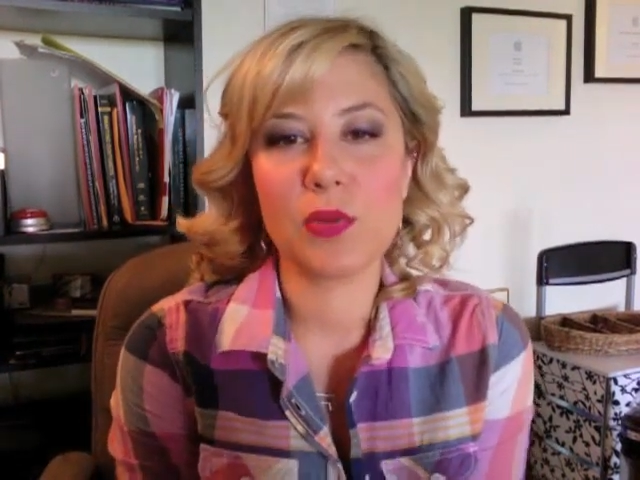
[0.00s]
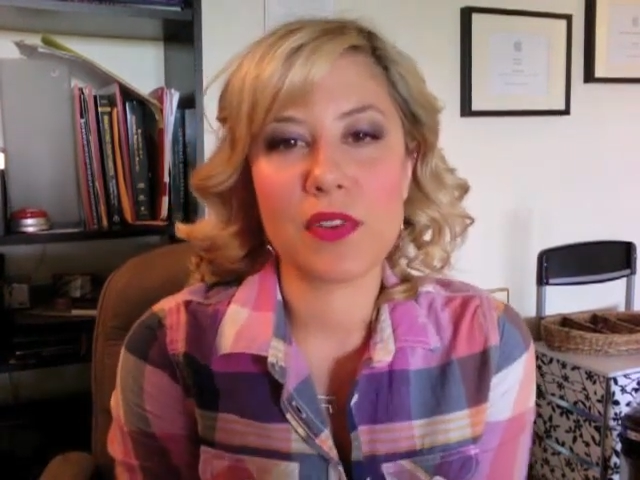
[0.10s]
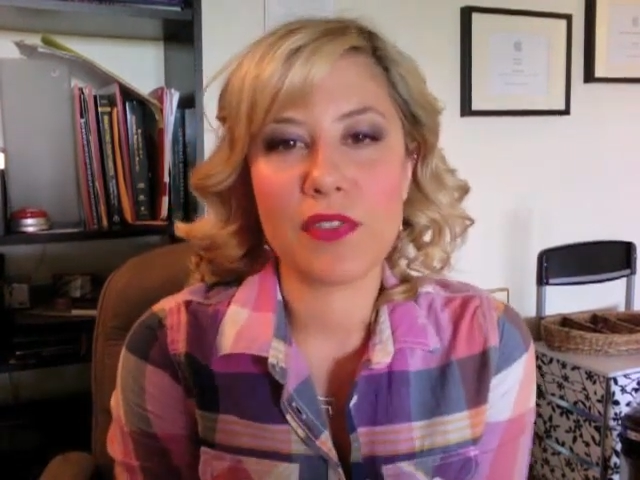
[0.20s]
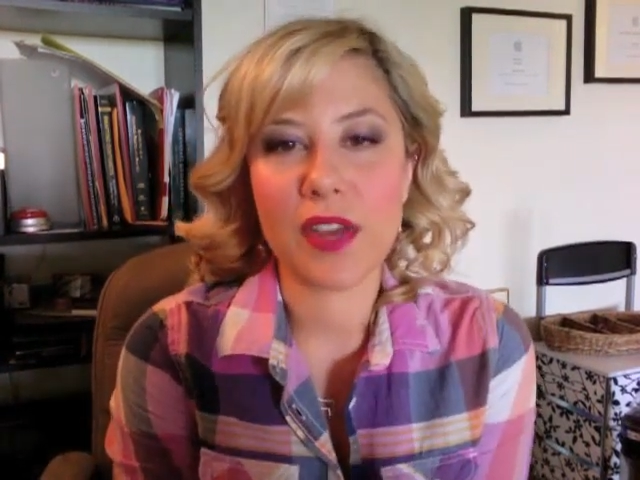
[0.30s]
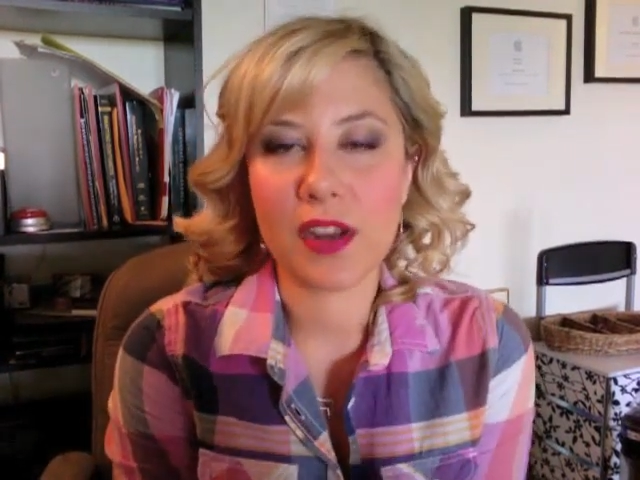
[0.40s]
and
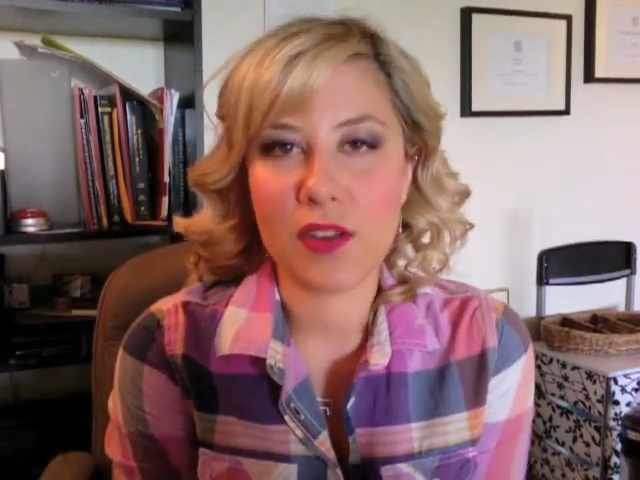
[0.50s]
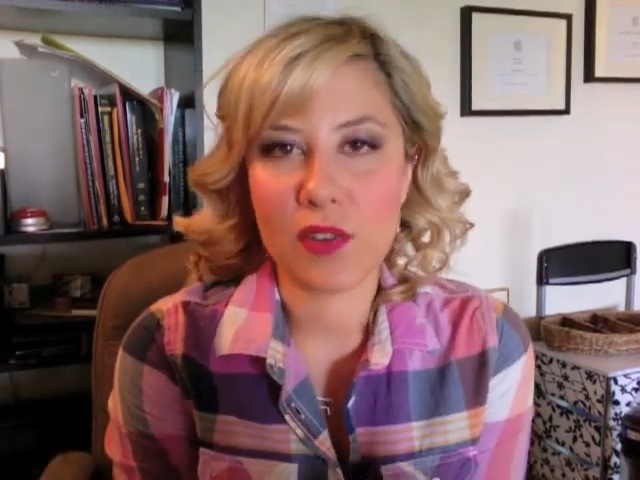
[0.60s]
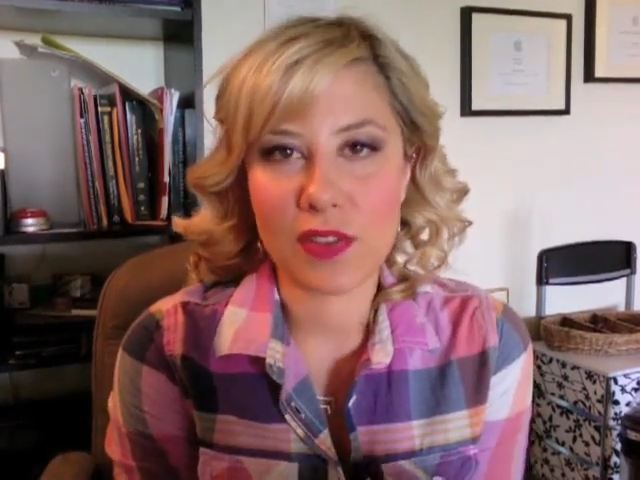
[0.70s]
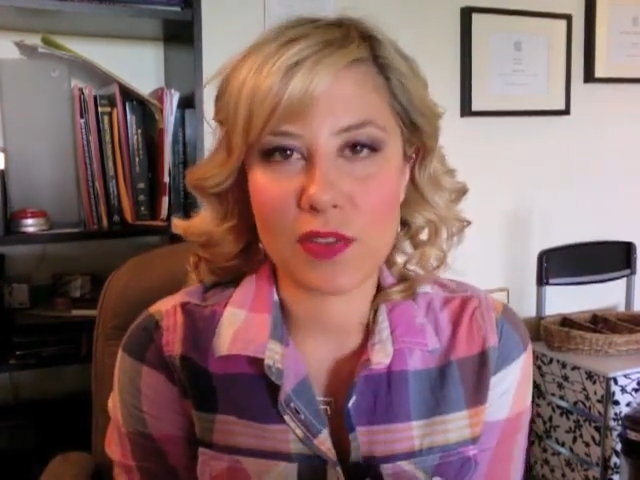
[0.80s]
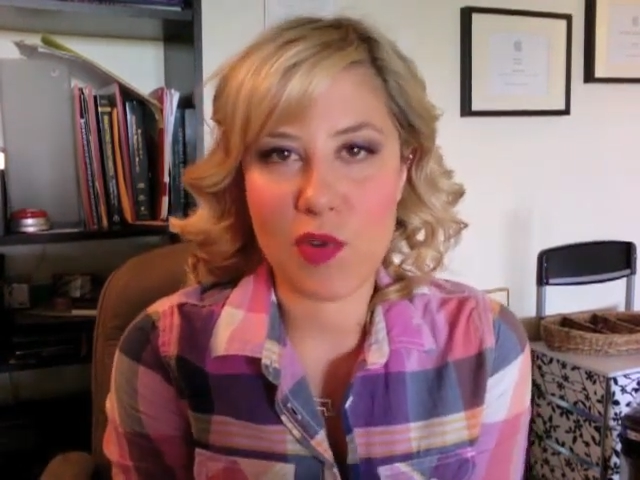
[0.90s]
if I can ever
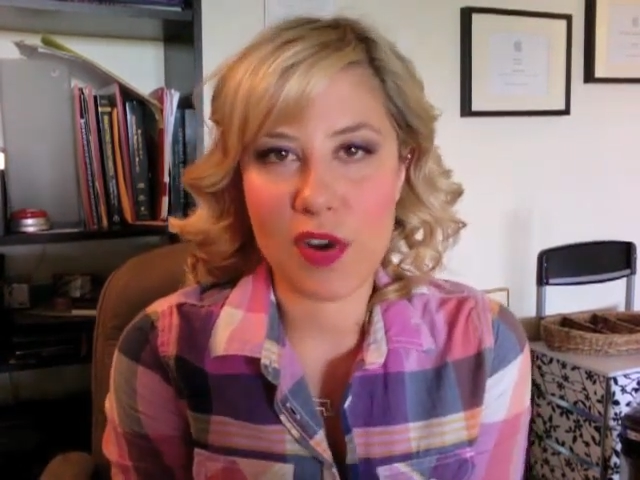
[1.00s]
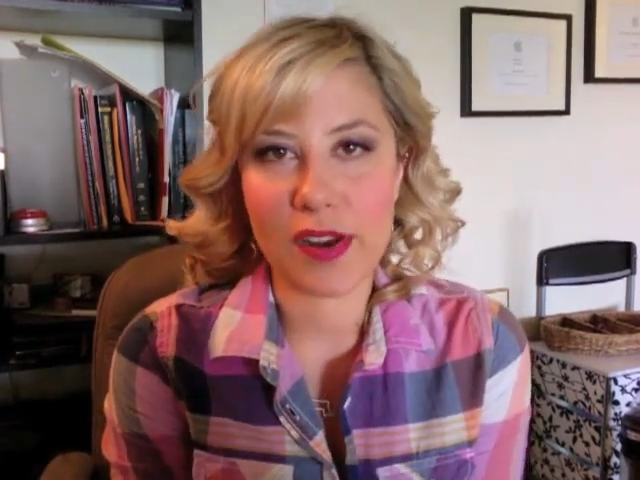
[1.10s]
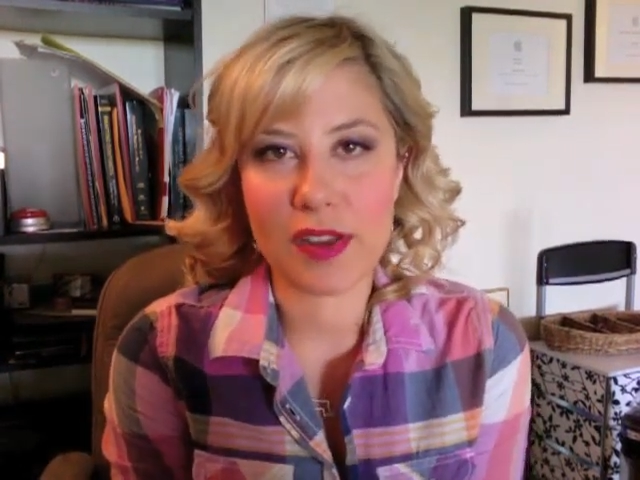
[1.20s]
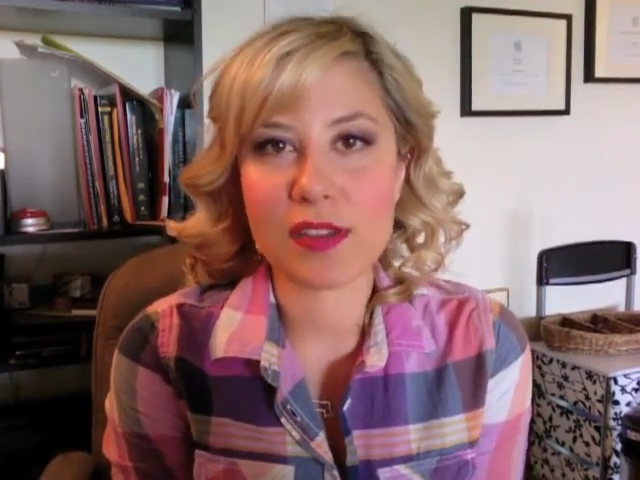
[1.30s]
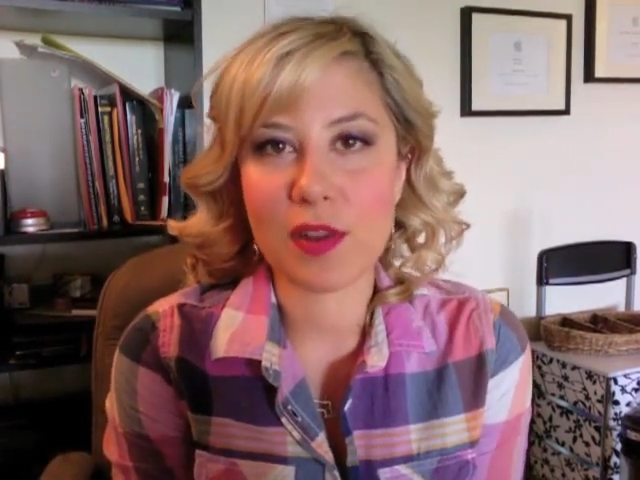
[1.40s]
get them
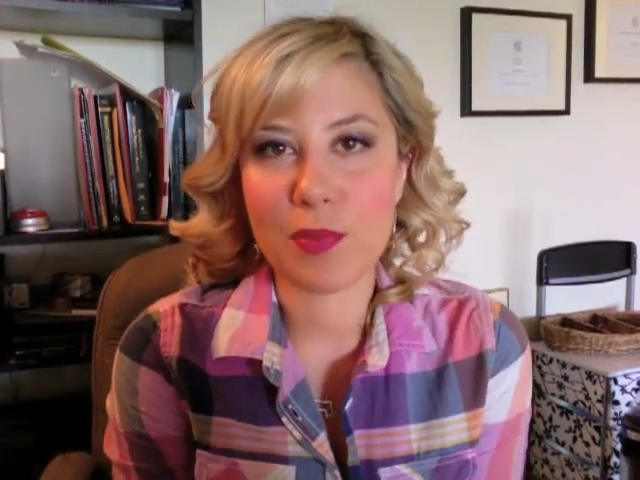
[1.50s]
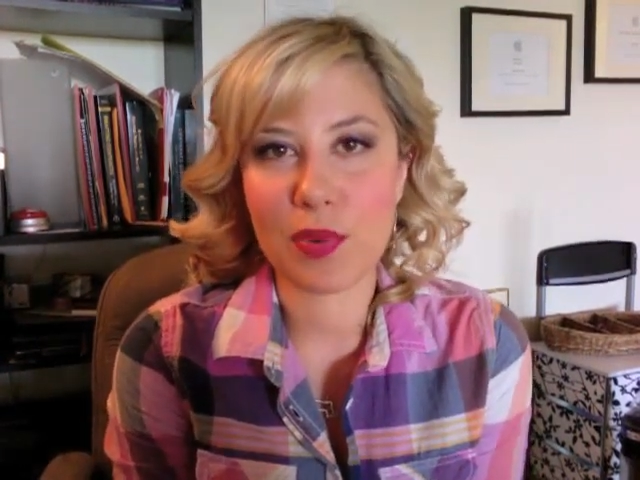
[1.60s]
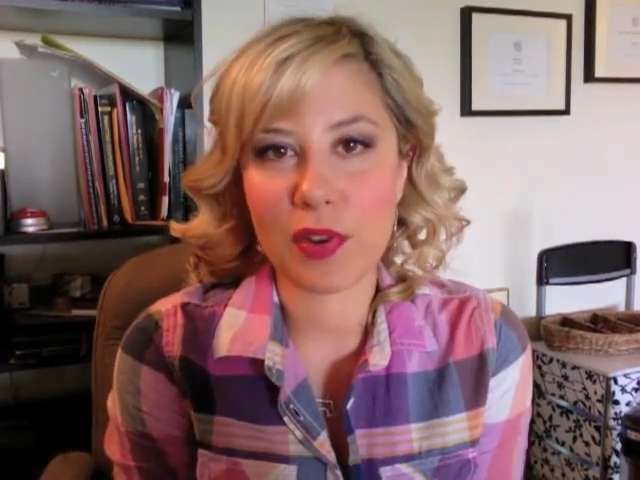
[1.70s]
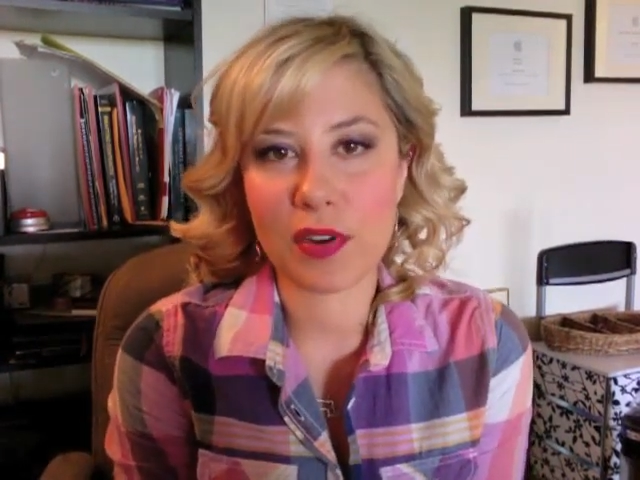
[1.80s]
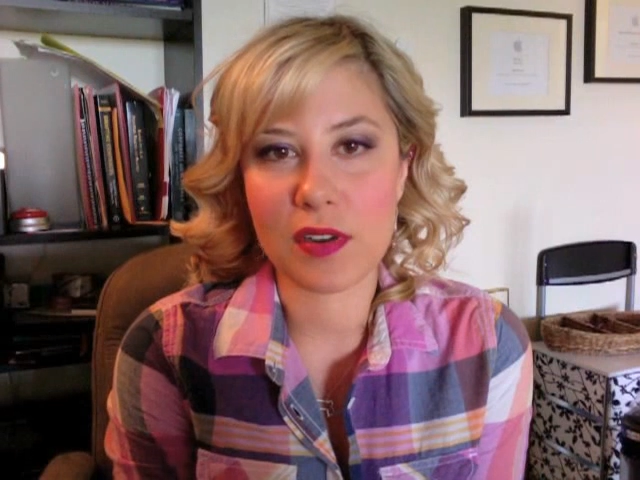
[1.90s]
organized, I'll put